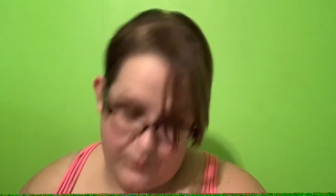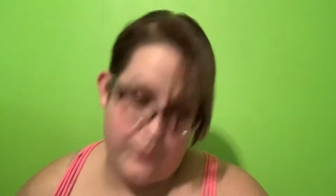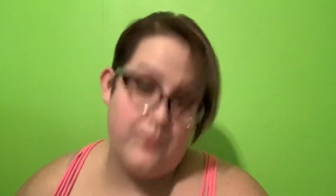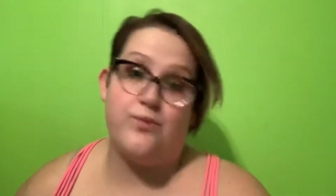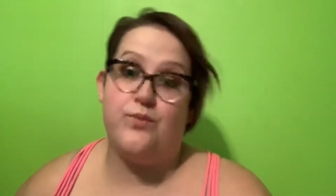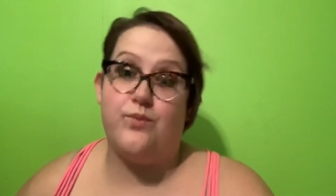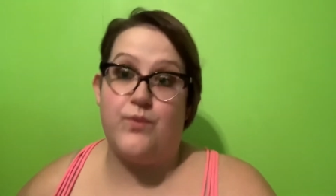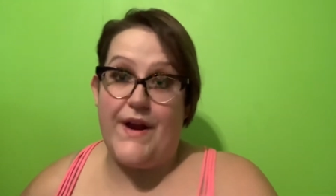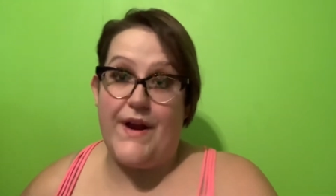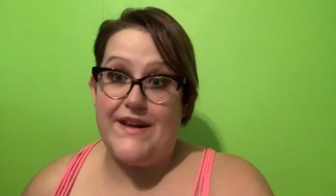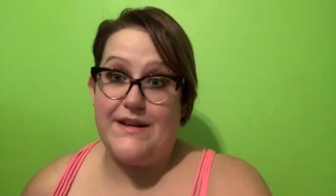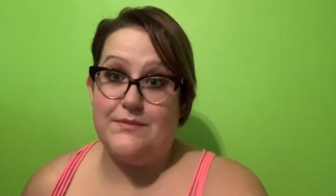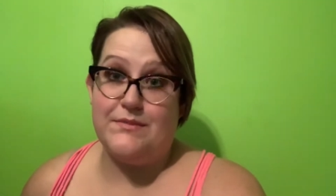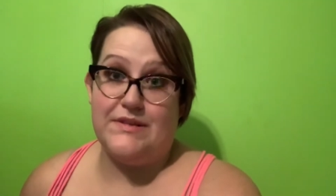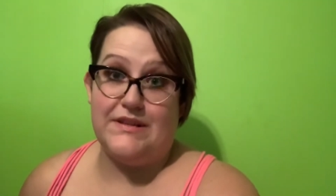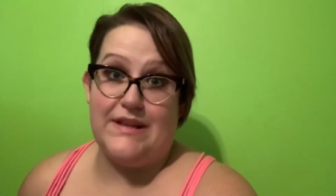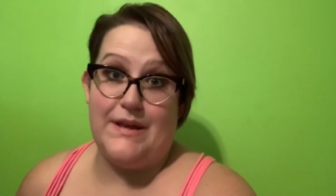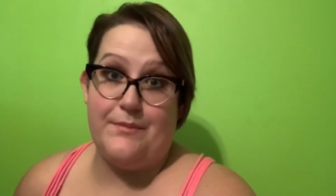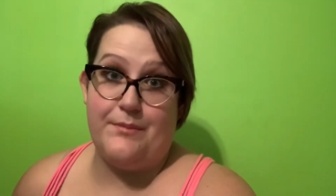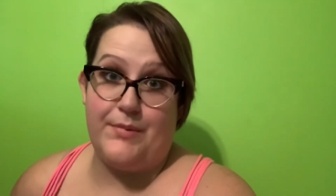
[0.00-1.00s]
random
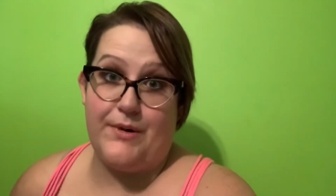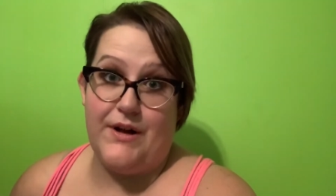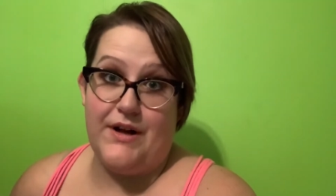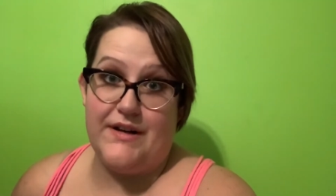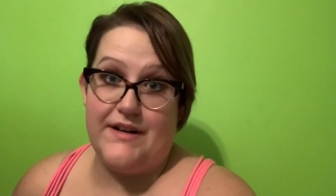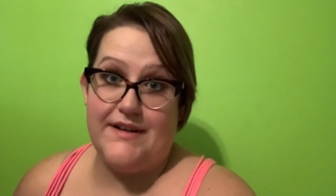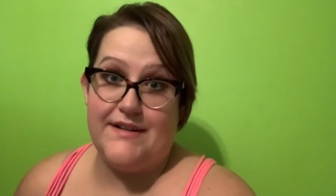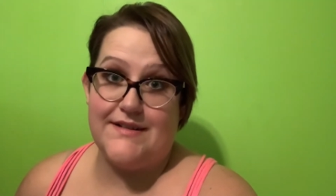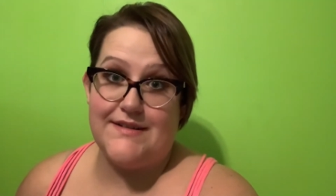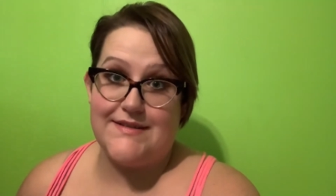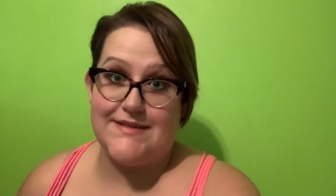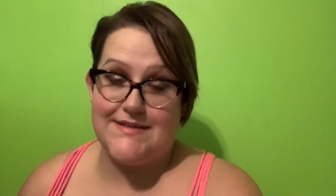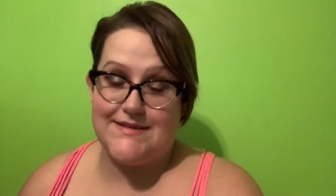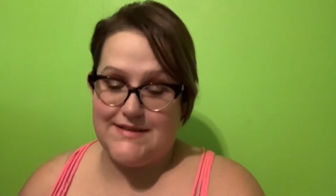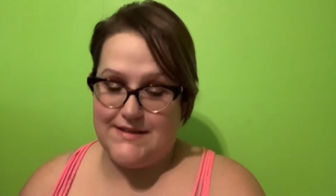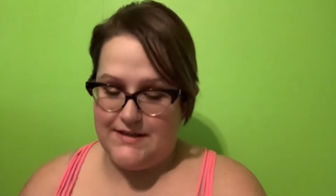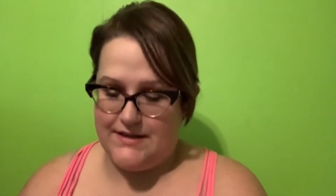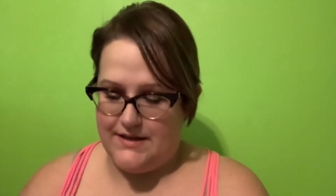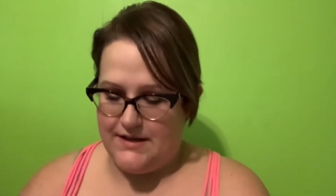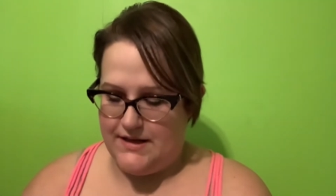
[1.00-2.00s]
lip products.
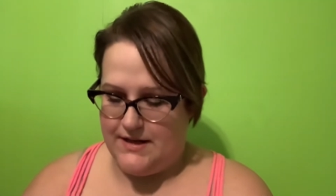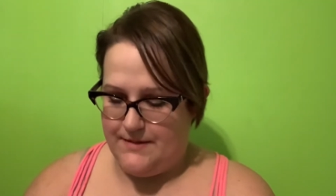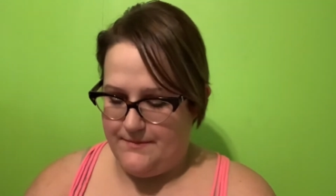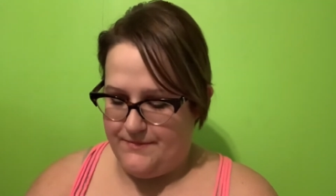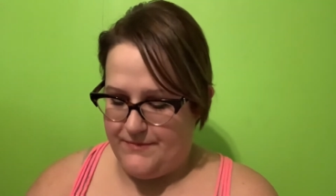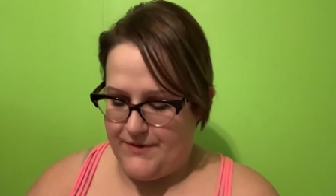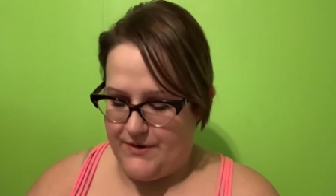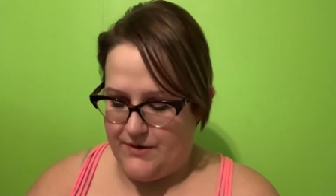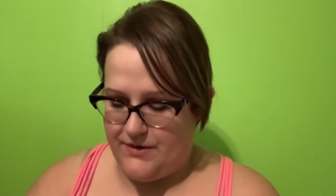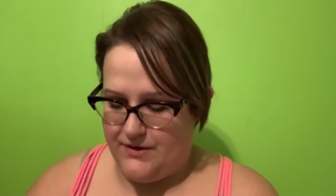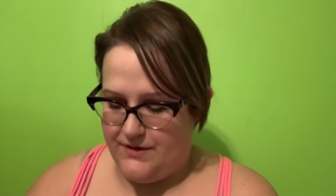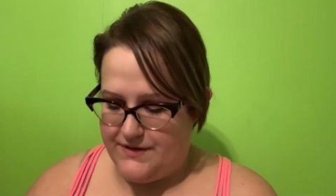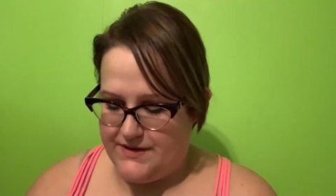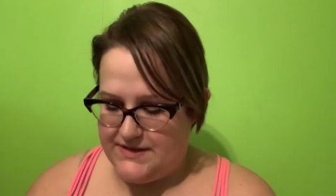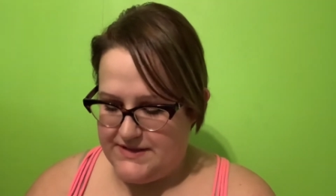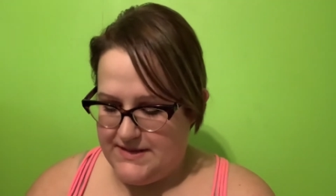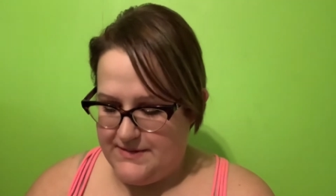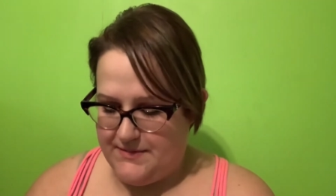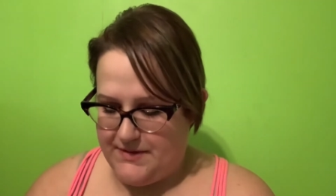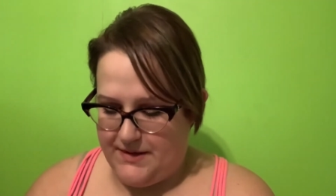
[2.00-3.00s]
They're all the
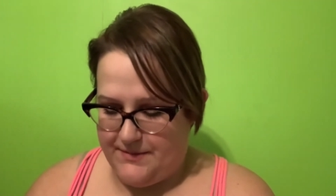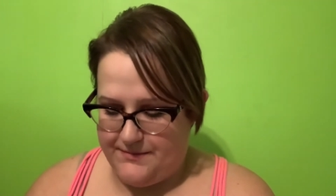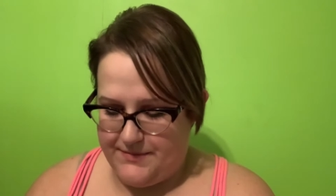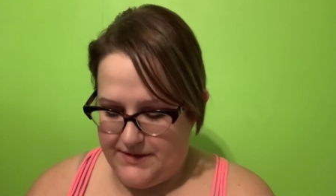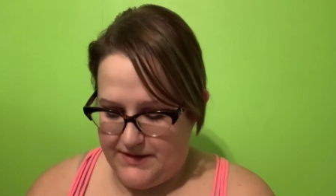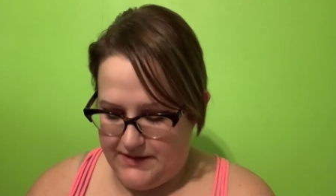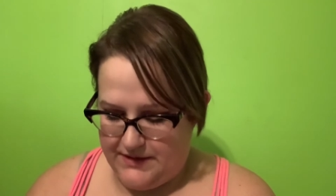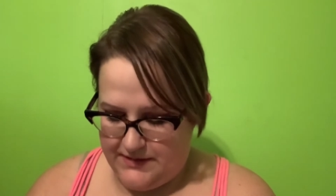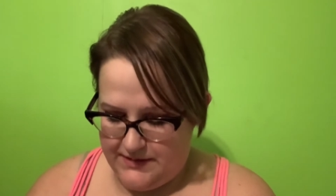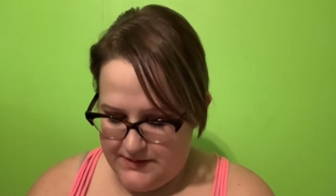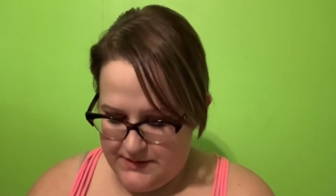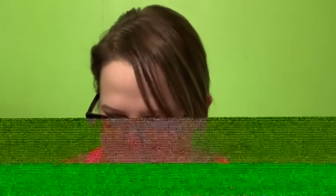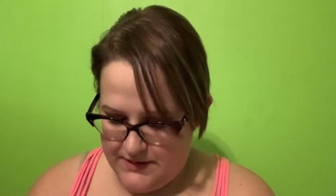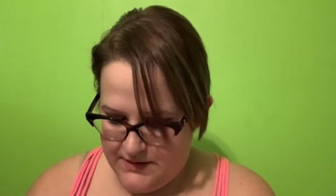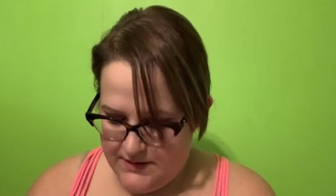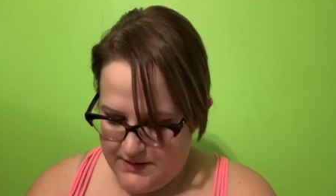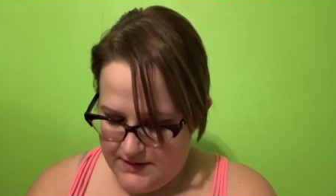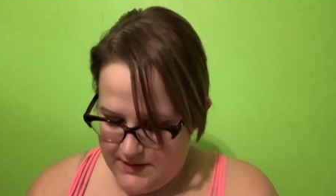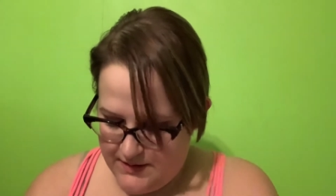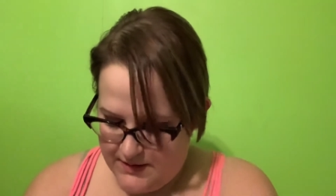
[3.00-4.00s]
same company.
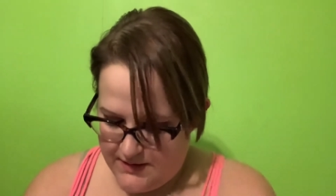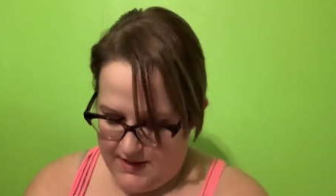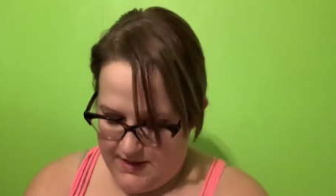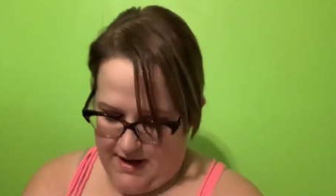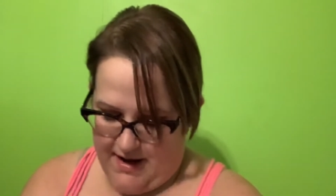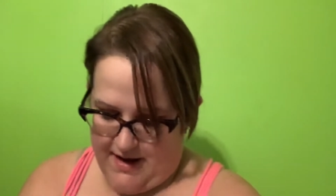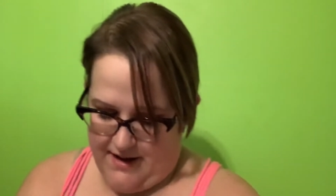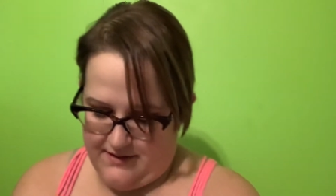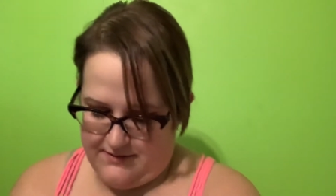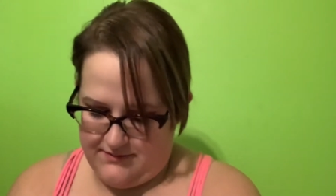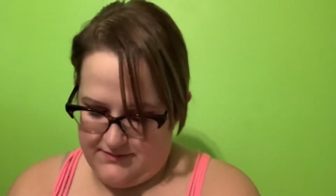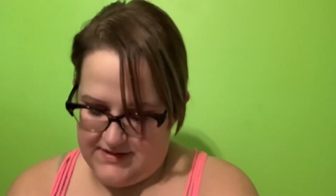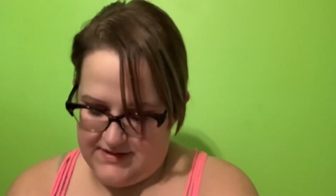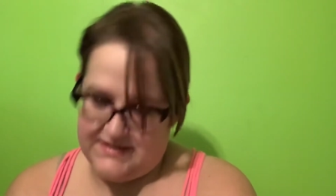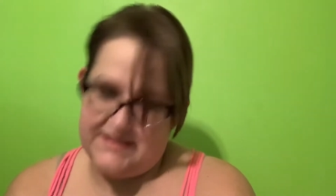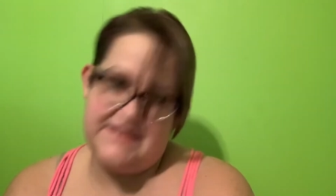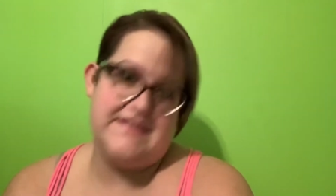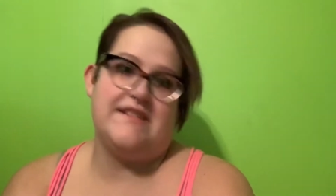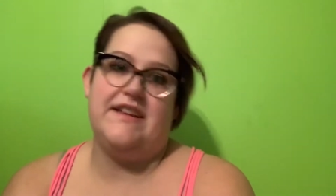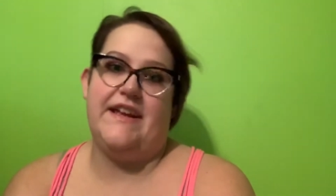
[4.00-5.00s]
And this
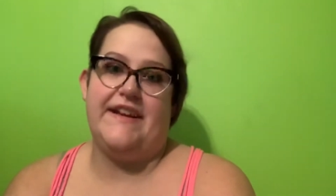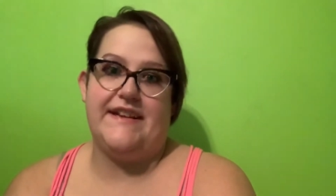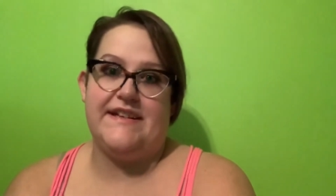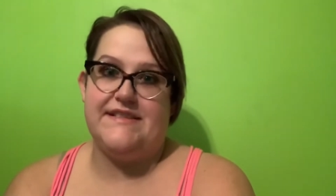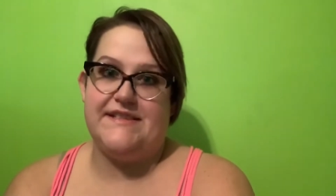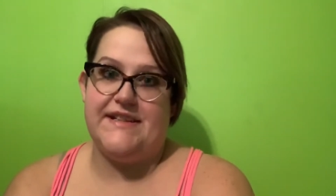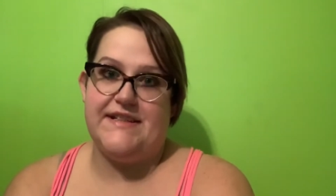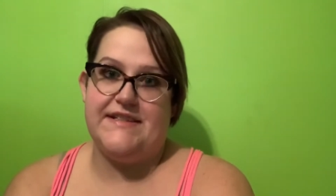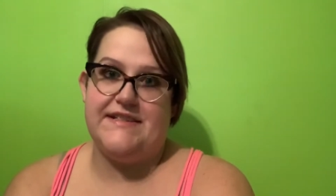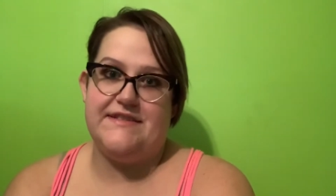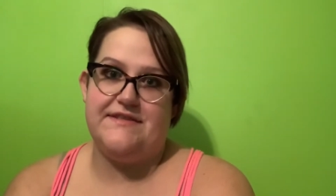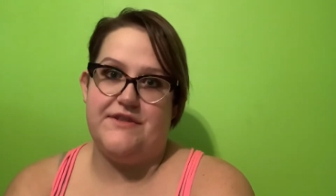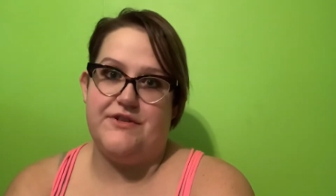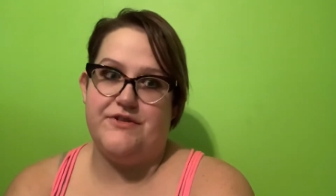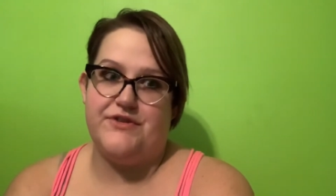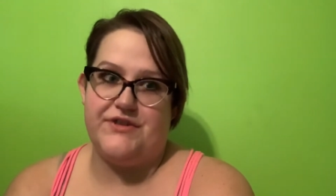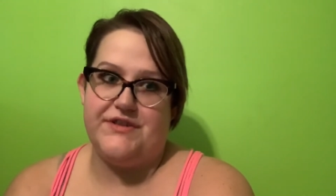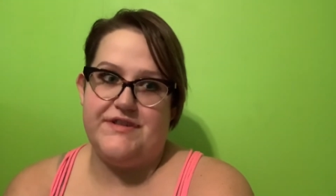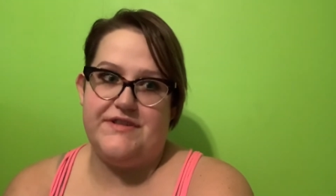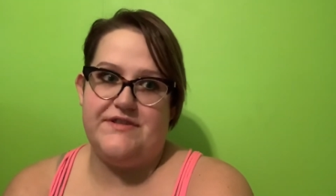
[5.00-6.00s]
isn't like a diss. They're
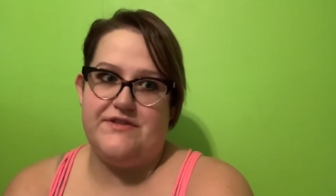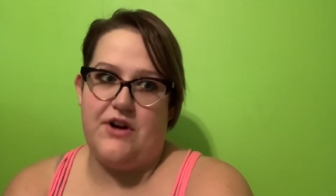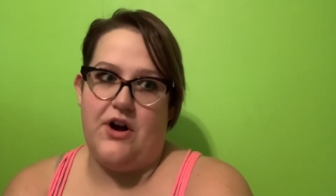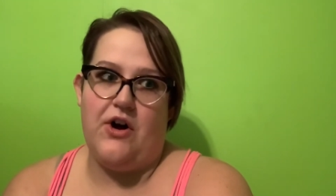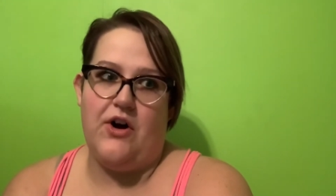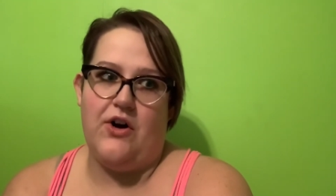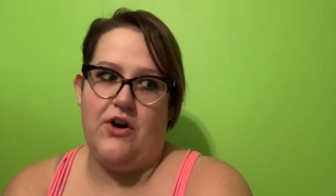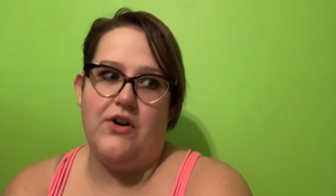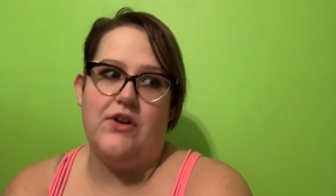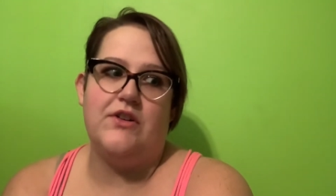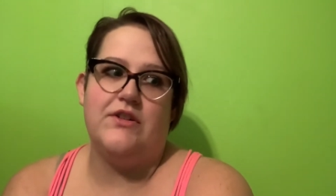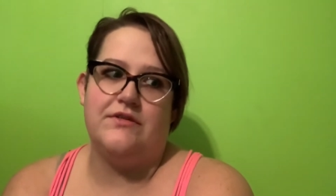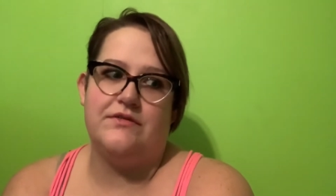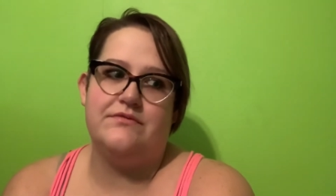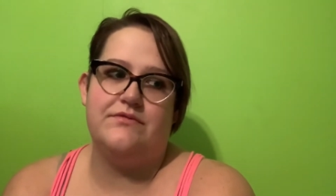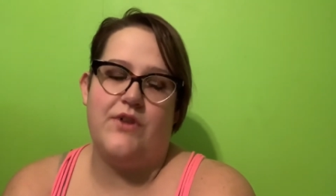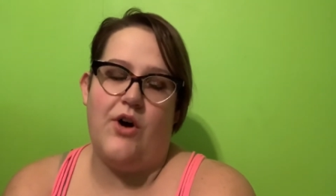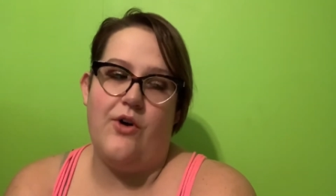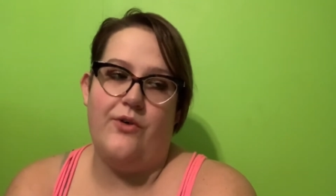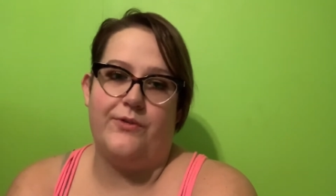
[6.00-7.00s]
just all
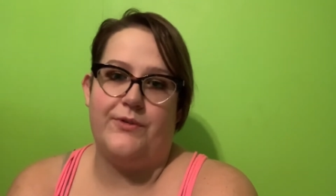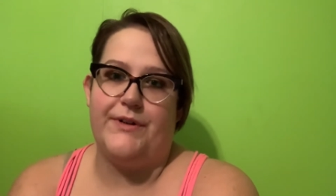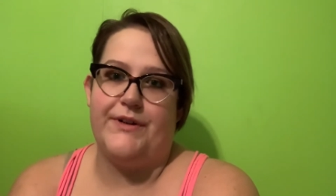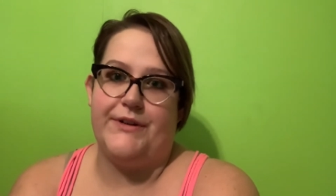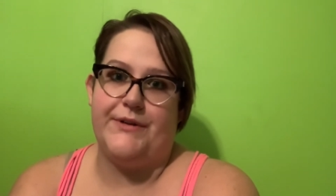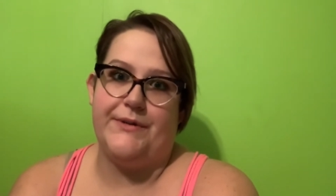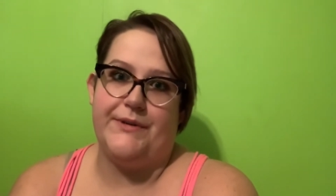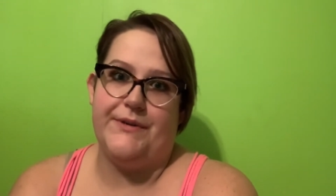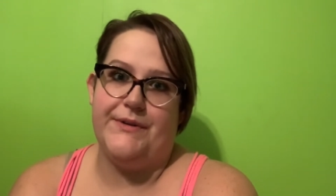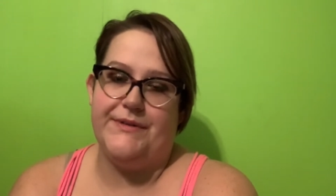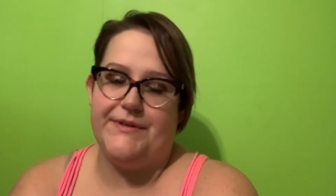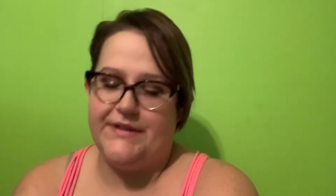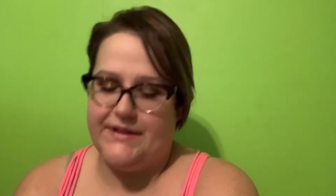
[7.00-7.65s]
over a year old.